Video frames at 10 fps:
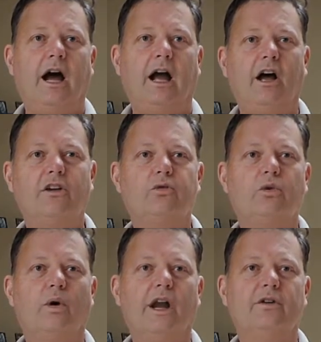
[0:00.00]
I also
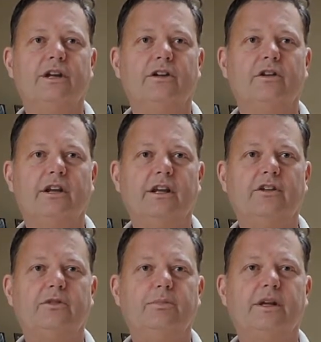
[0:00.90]
would want to teach at
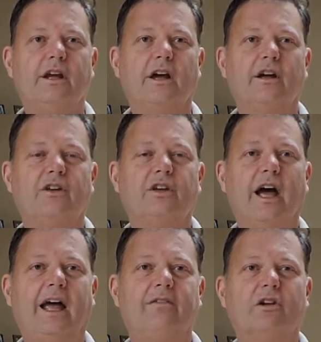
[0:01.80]
East because
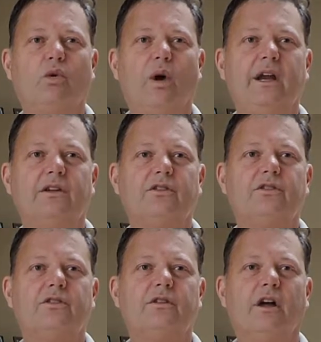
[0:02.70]
I have an
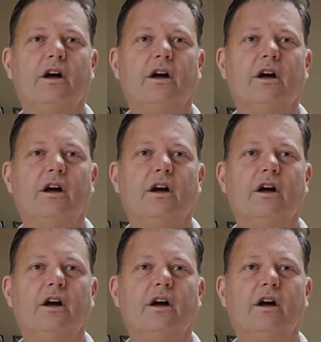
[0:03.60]
acquaintance